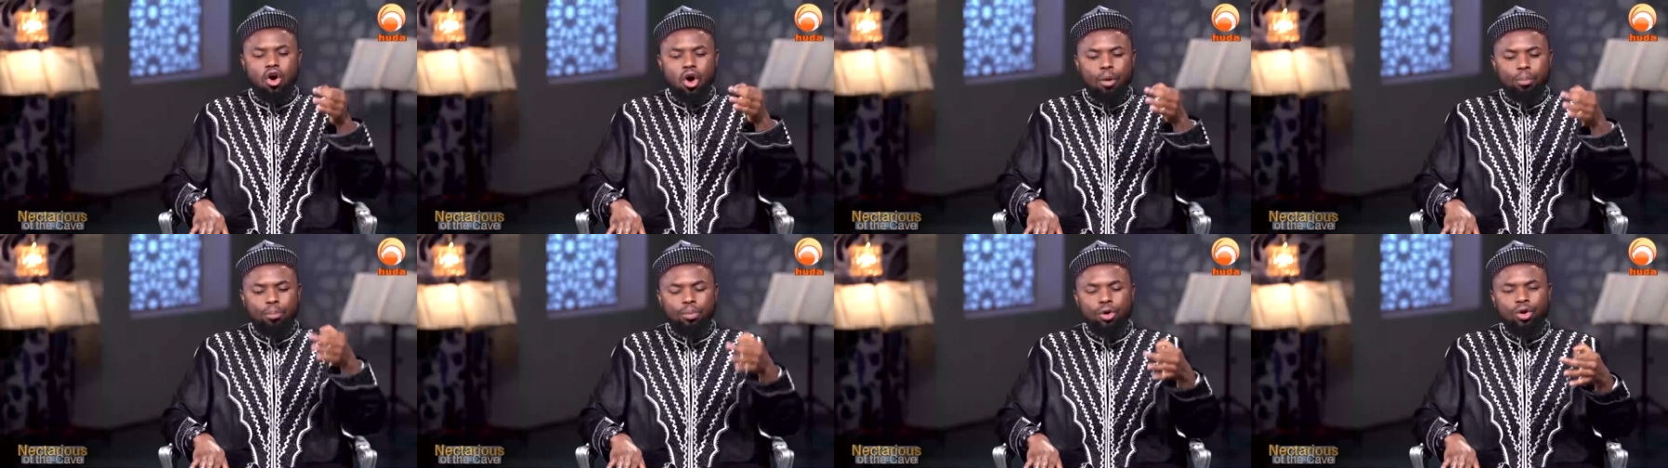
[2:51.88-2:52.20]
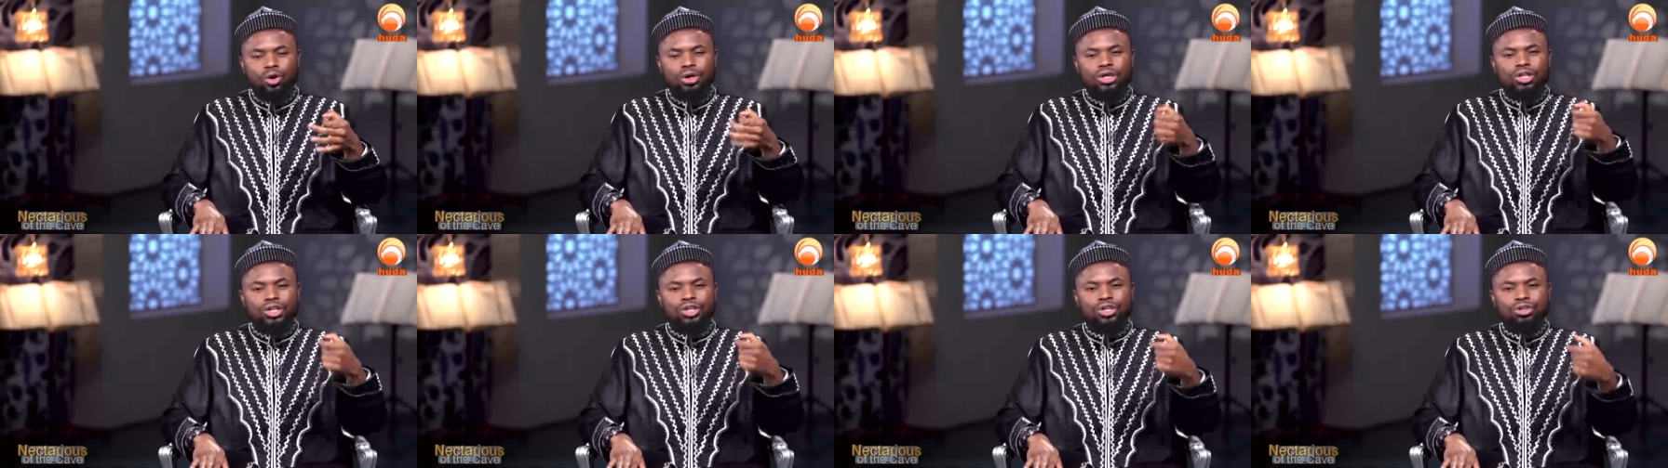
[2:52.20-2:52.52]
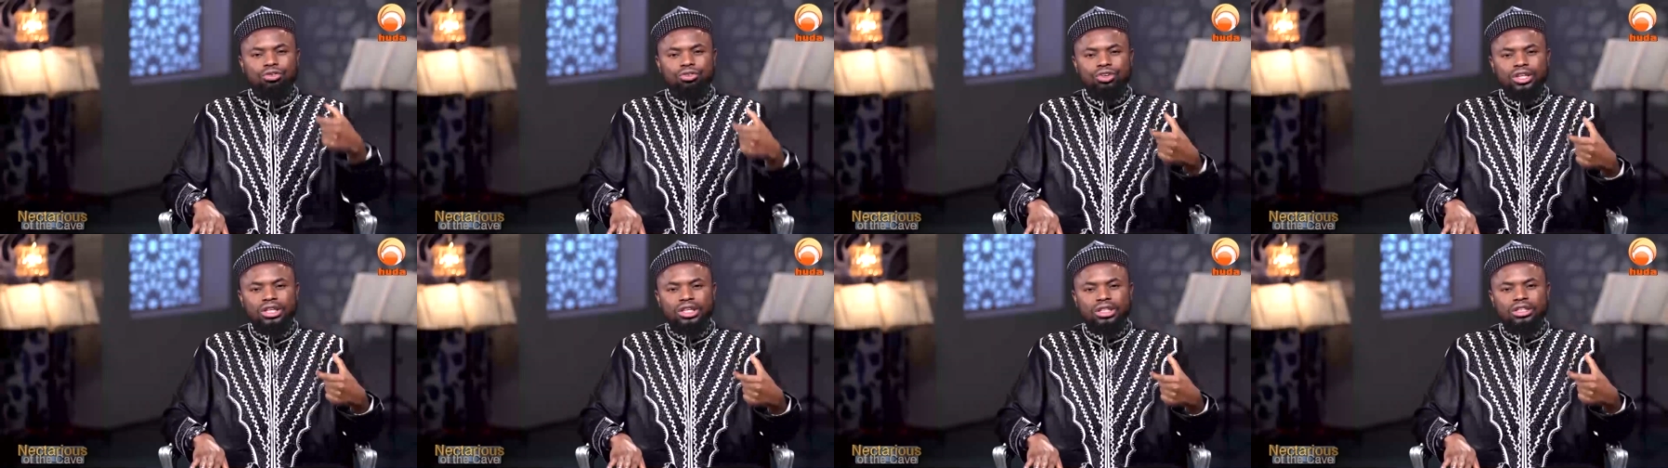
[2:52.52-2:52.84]
upon
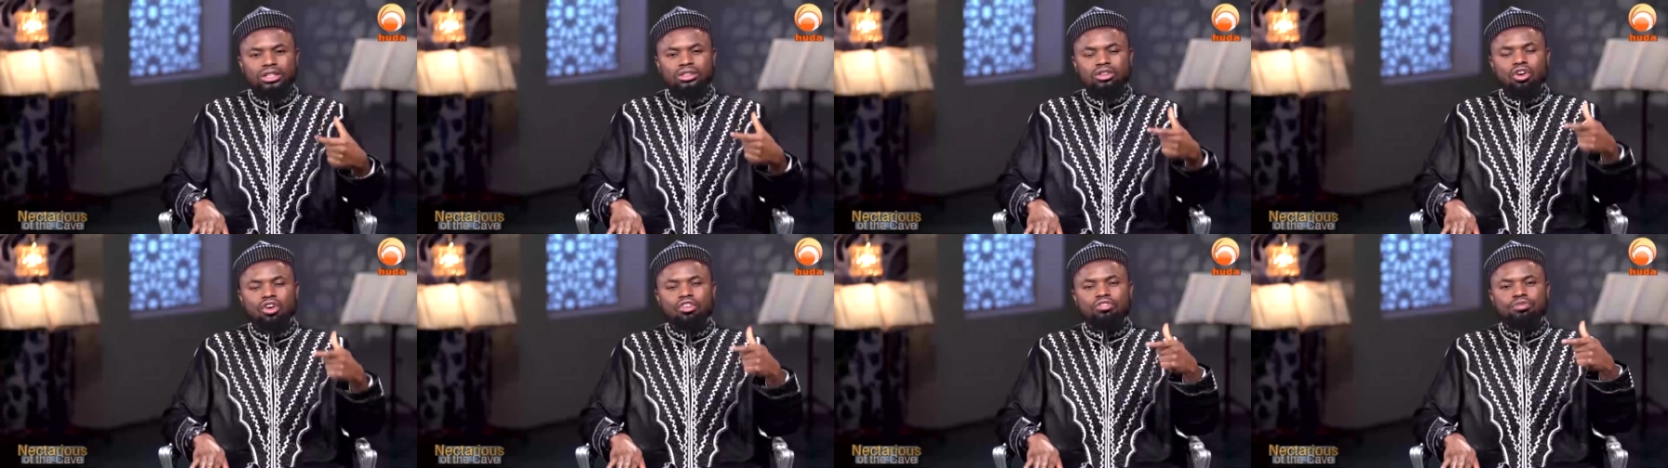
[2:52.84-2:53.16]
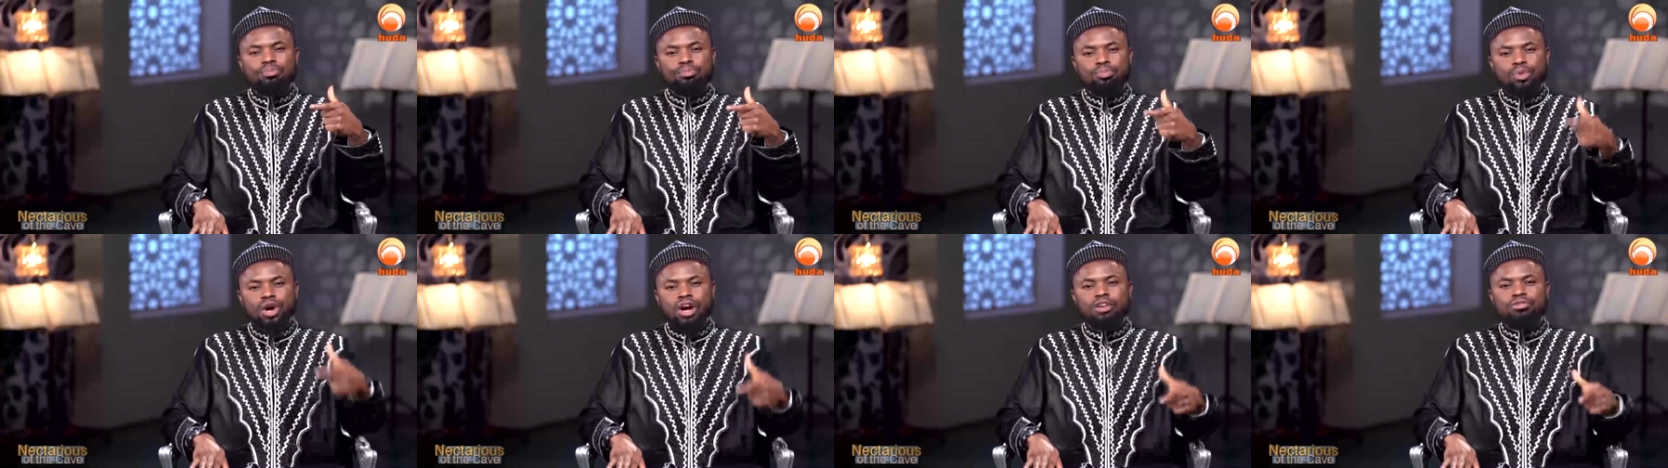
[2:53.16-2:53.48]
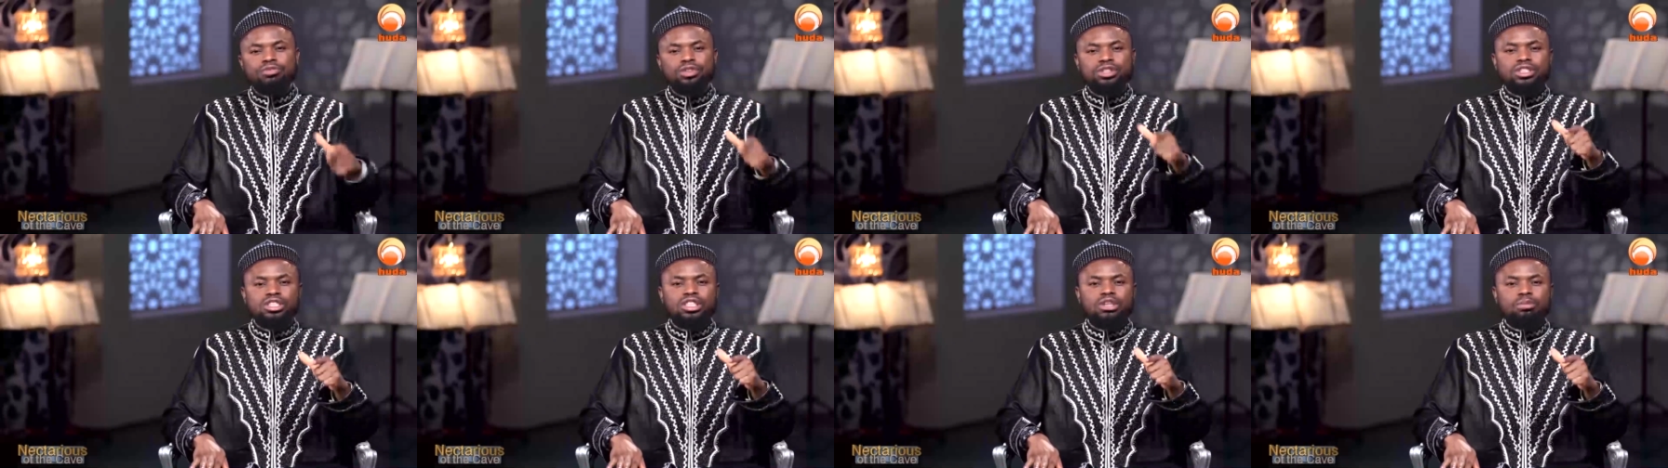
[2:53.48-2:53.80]
creed of
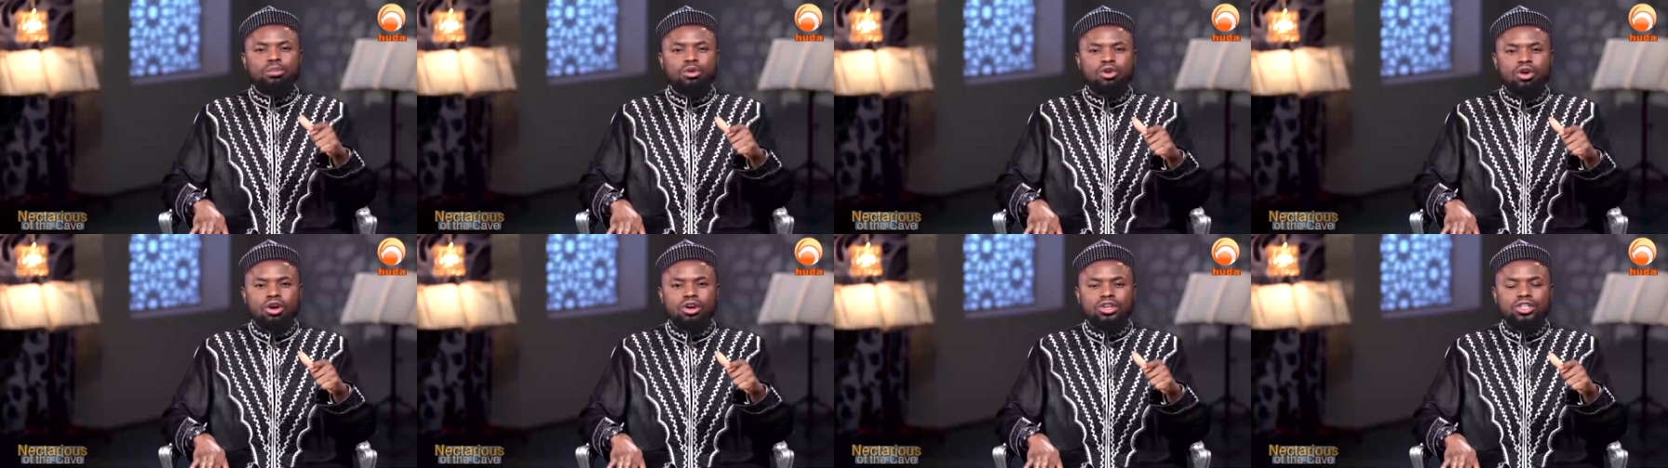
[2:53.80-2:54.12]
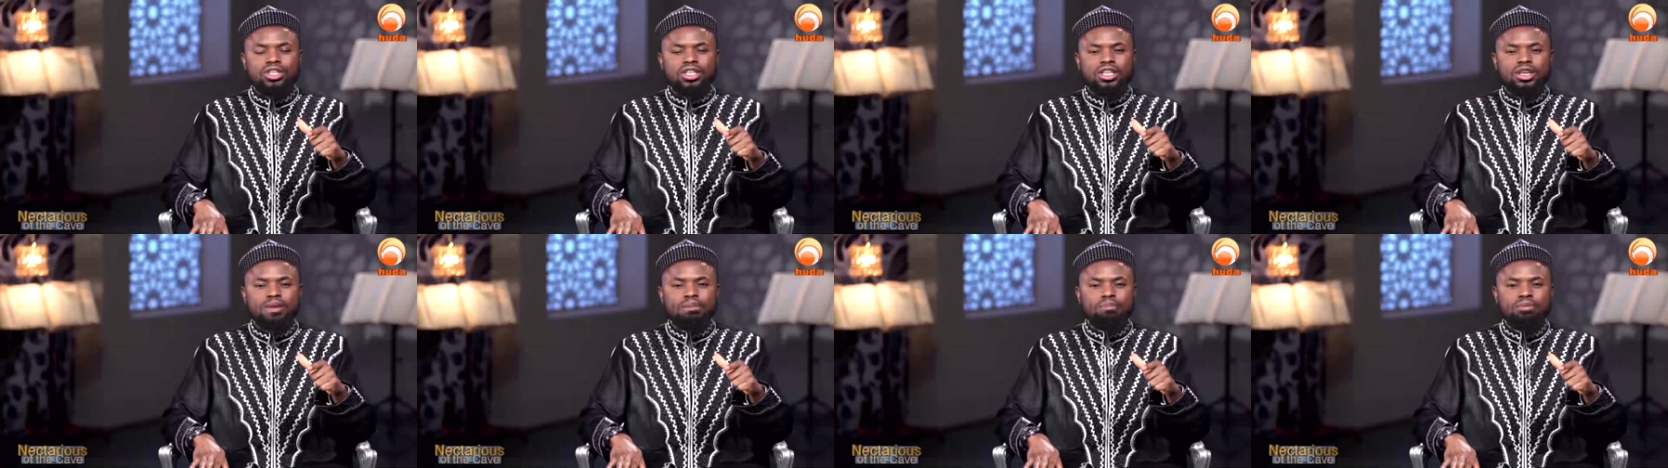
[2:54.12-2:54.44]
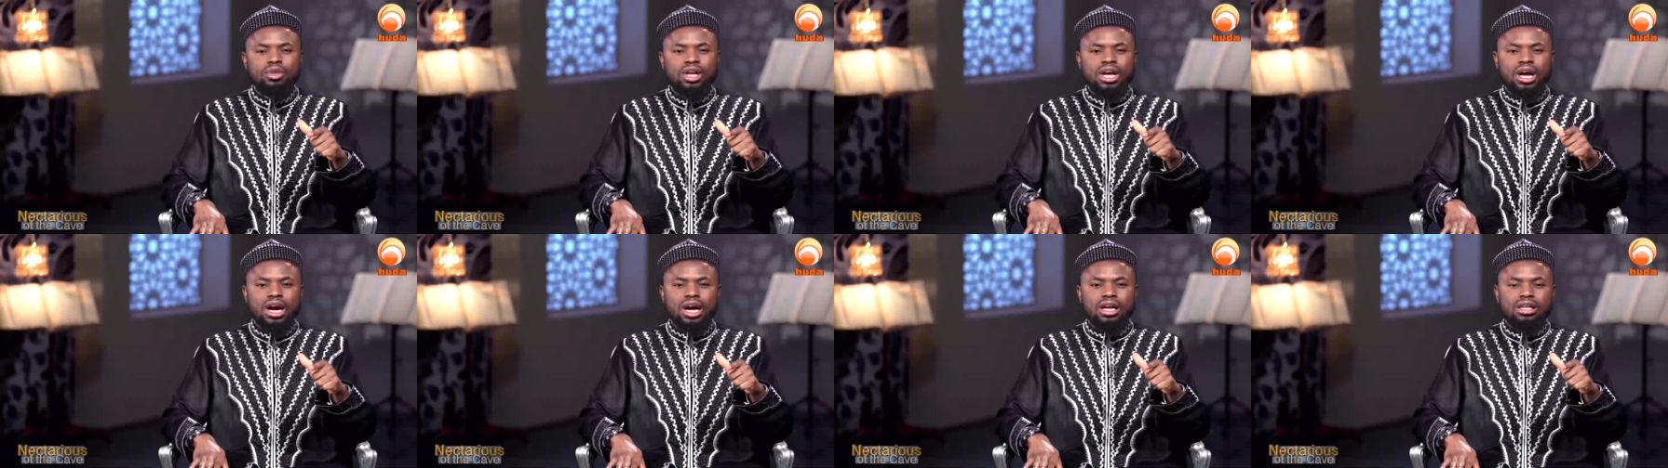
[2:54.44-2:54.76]
Prophet Ibrahim
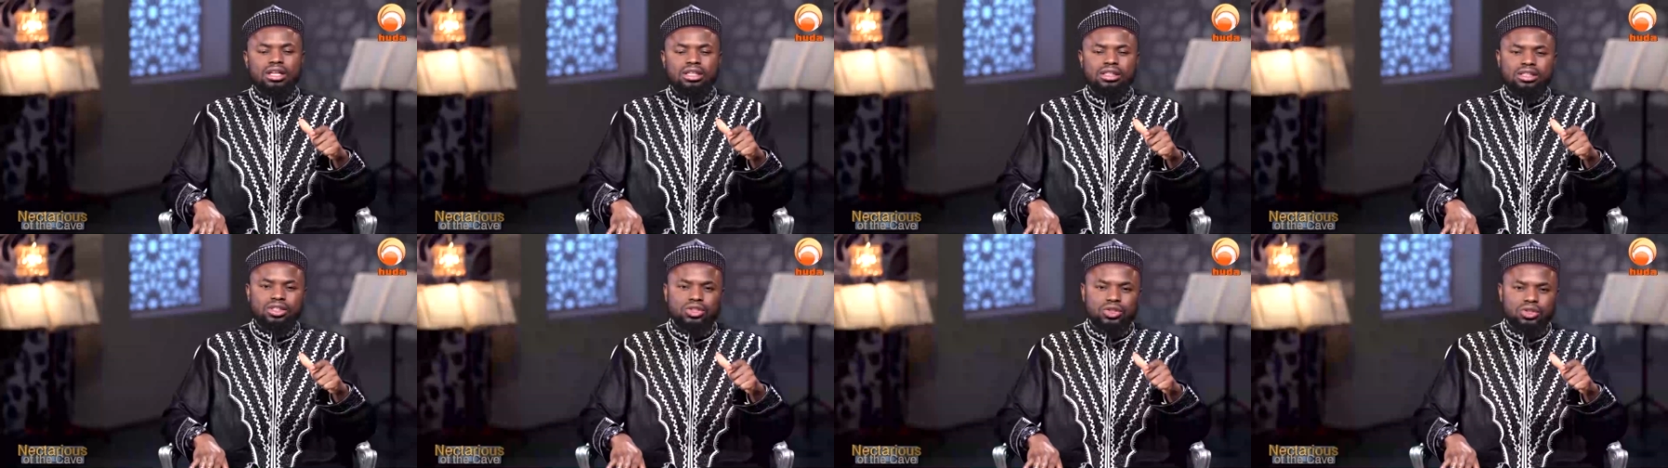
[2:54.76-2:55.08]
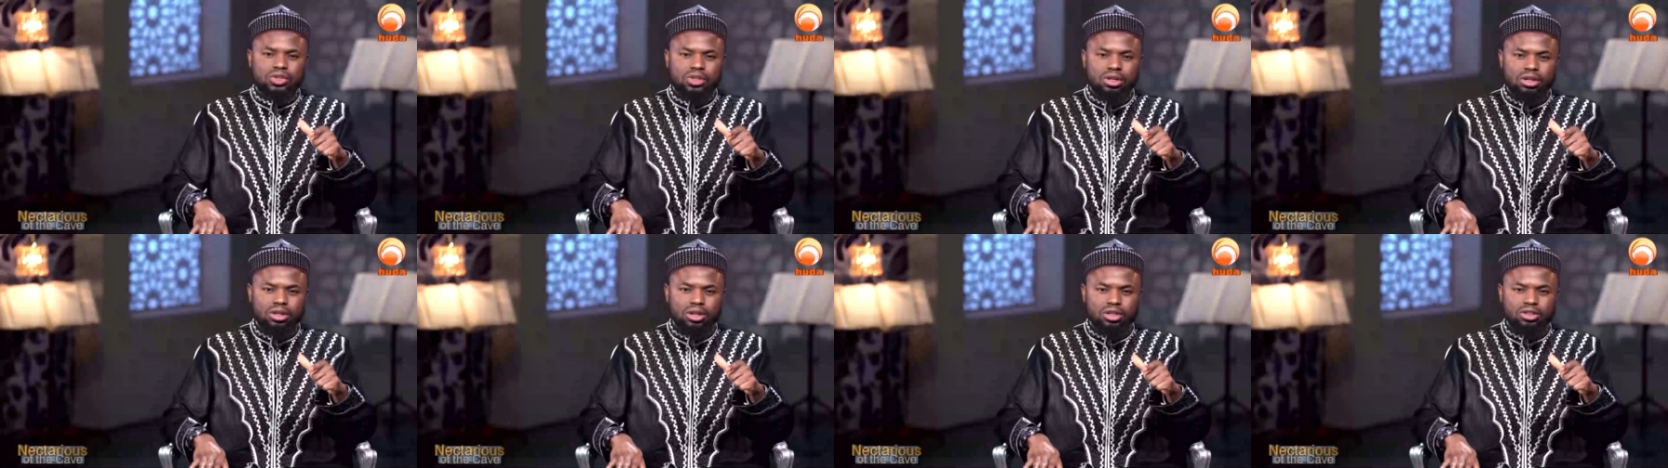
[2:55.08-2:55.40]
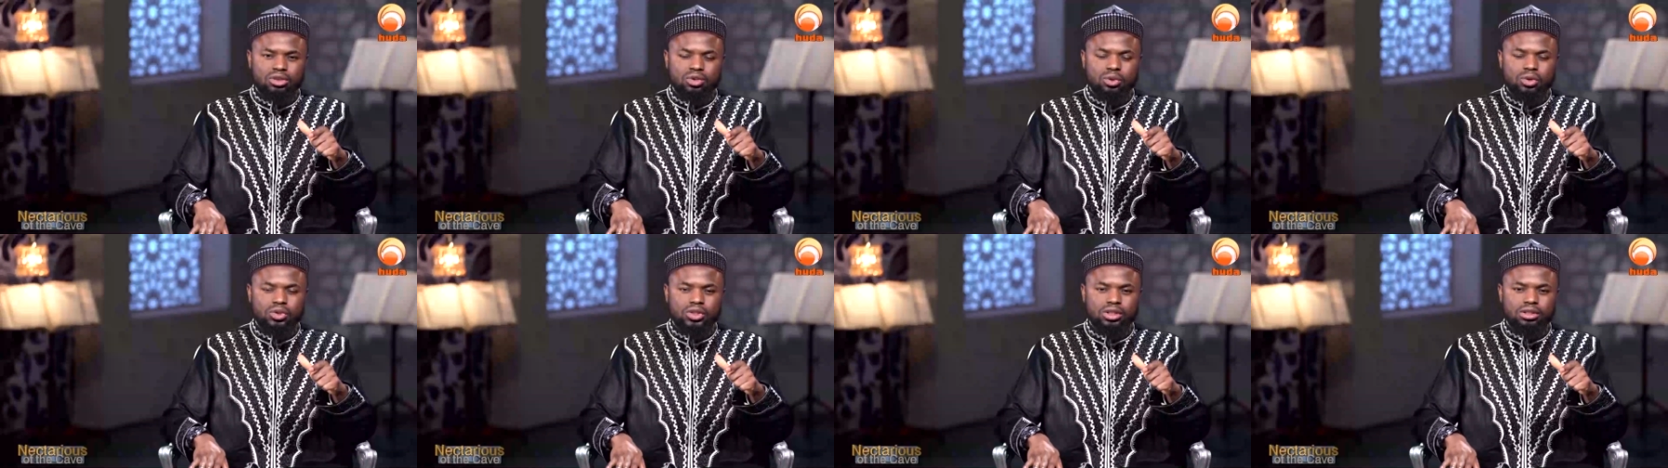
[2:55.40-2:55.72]
alayhi
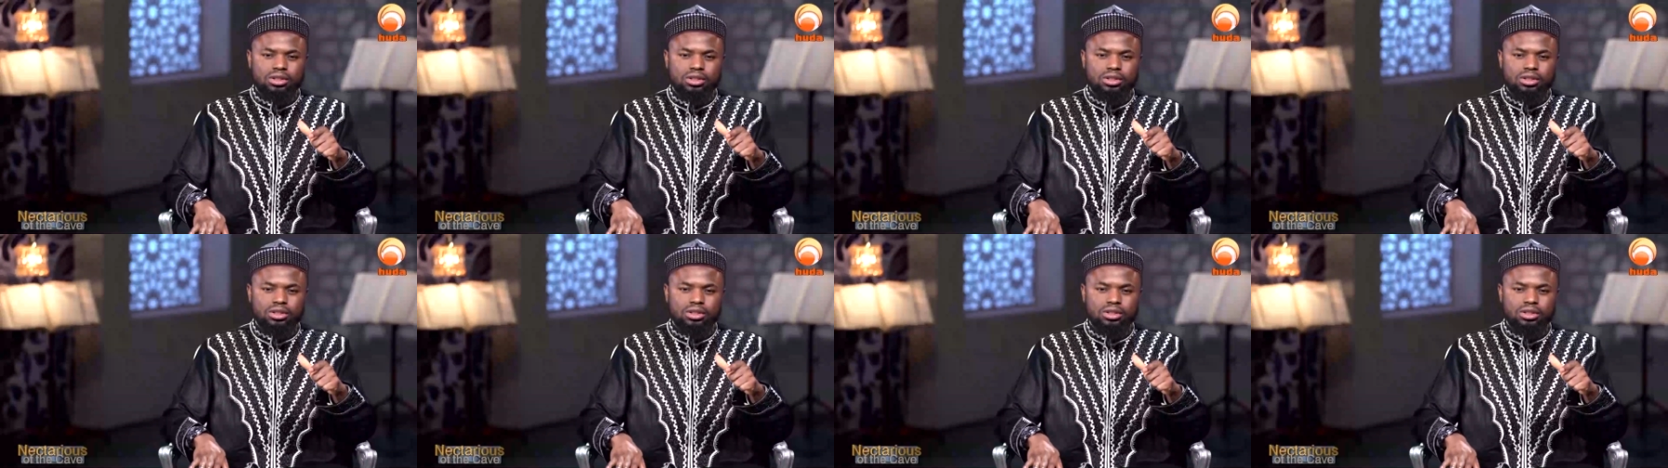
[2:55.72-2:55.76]
salatu